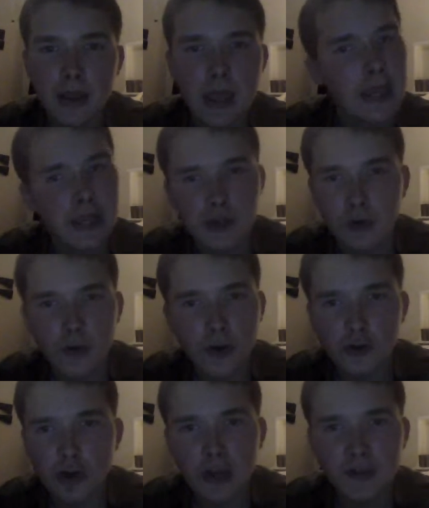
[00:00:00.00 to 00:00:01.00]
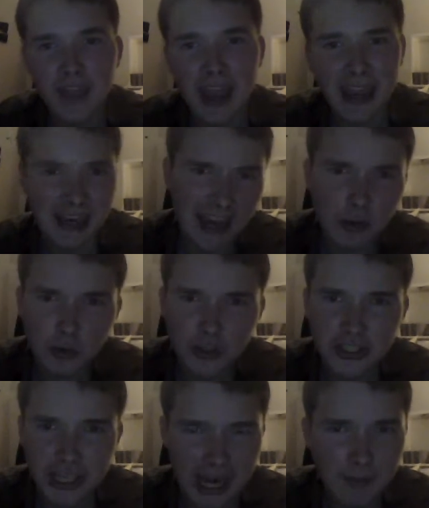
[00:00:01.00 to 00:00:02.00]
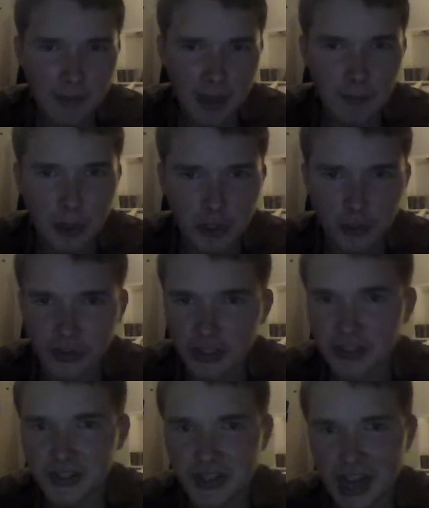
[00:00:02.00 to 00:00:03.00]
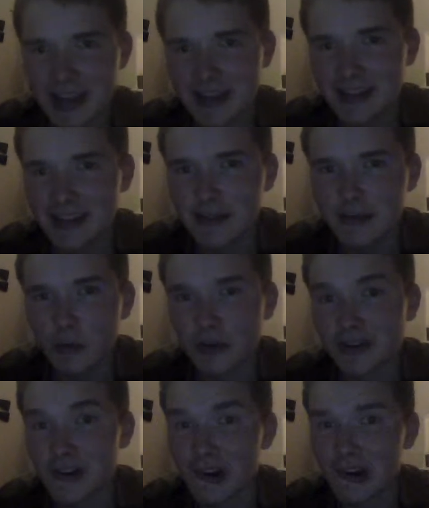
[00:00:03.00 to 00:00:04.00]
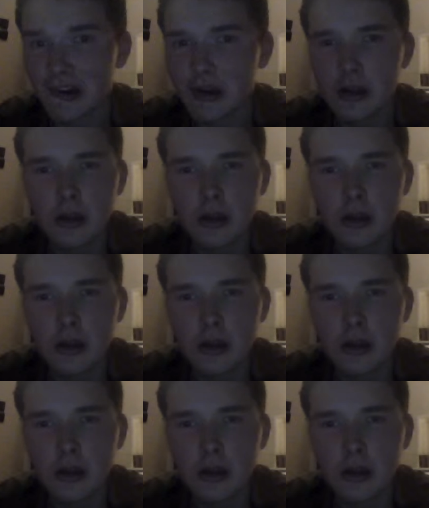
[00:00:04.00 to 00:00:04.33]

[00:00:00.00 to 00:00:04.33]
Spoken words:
Because it revolves around that. It can't really jam that much unless you get sand in it or dirt.